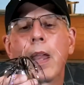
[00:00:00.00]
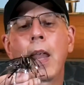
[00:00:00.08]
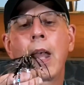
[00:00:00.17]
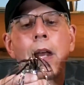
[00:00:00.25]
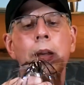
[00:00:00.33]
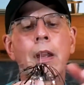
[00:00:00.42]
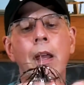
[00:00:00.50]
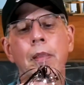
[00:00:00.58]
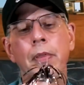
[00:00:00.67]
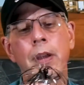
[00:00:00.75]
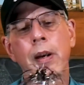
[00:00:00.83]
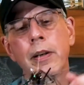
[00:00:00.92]
And
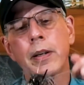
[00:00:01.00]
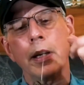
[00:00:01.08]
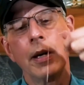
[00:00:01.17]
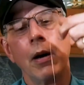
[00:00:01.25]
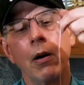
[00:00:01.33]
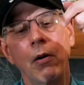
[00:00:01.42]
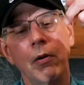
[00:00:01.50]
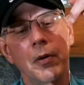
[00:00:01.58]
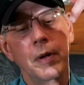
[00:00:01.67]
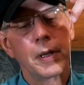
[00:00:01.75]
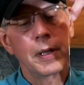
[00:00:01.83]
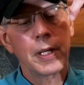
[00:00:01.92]
there you go.
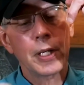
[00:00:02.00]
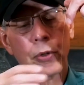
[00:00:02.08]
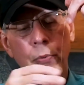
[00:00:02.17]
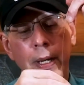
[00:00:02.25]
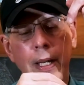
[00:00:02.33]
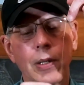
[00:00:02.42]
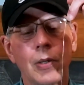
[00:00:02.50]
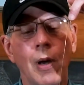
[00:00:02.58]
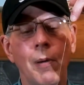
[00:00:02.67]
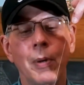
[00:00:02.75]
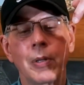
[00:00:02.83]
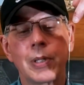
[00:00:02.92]
This rig is
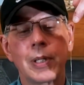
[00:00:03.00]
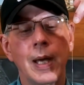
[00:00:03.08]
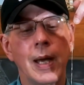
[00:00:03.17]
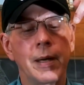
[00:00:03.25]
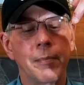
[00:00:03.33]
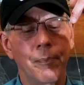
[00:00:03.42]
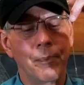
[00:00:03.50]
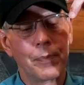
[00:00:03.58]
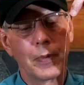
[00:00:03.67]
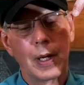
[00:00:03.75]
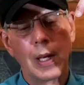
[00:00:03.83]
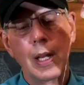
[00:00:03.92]
almost done.
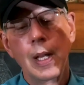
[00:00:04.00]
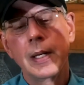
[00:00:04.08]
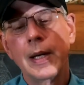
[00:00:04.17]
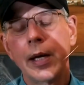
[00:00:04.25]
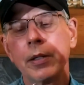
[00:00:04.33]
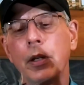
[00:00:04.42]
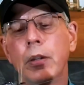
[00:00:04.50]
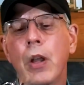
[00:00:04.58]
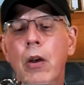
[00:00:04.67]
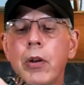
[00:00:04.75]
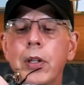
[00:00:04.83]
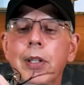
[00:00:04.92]
Now you'll
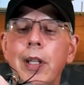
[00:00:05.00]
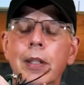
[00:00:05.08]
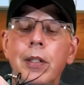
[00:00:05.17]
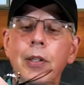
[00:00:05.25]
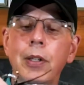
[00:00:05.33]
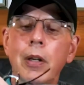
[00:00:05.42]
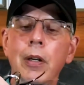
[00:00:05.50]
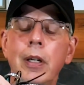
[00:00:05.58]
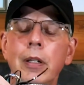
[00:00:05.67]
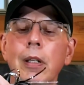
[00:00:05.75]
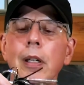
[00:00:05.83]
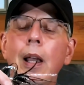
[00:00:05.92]
notice that the
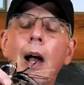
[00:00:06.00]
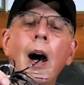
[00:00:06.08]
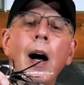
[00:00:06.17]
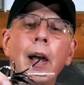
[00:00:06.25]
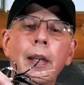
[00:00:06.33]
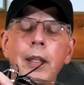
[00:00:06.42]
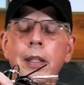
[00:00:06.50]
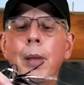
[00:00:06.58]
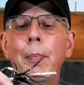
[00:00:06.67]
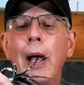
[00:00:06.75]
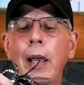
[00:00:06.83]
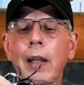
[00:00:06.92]
skirt on
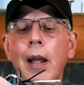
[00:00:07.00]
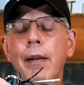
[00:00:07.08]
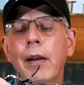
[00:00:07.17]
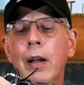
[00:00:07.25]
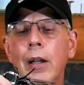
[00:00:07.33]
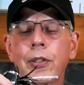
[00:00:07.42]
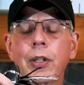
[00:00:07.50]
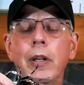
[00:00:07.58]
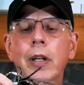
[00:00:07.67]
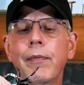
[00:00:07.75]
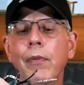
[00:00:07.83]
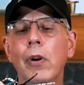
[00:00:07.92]
the Mylar
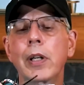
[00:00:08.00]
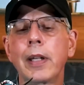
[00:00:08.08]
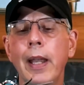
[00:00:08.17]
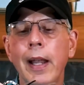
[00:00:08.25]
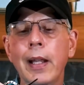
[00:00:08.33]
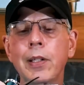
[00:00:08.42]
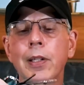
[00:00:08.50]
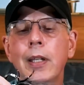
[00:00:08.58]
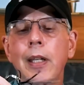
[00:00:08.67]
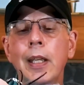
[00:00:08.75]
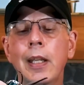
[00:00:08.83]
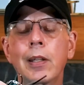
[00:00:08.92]
skirted vortex
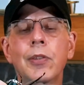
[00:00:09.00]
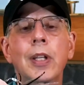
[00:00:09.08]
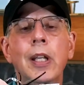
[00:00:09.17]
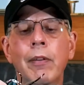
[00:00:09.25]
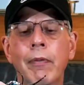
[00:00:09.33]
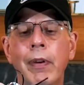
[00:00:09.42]
is in